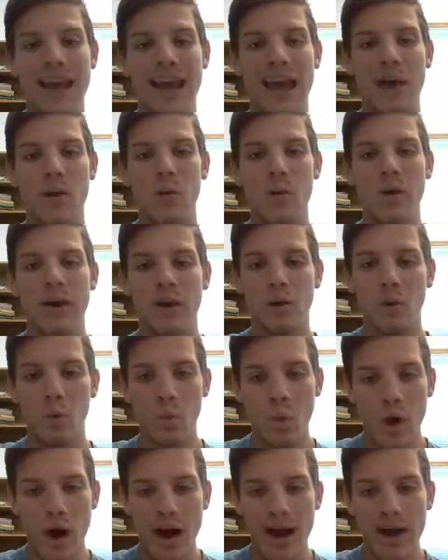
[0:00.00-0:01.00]
and we are
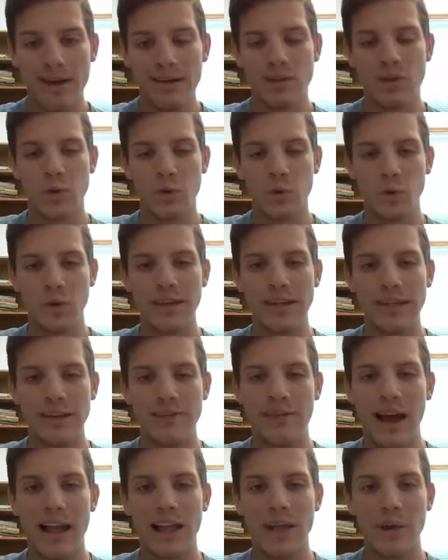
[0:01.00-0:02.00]
wise to really
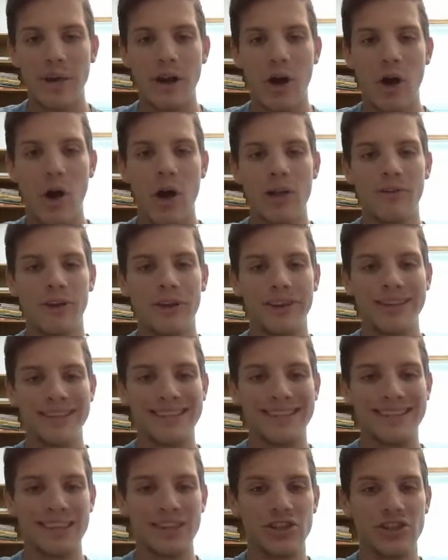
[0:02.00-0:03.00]
evaluate all of our
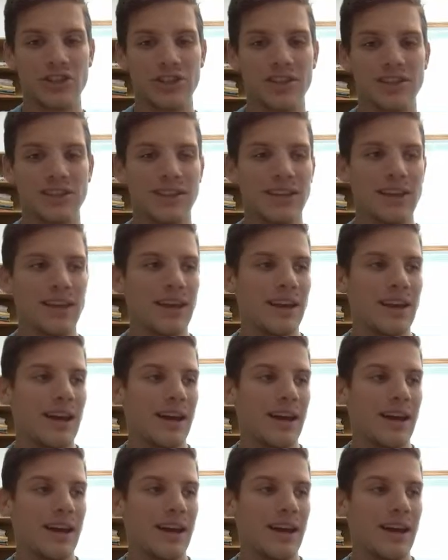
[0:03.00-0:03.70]
decisions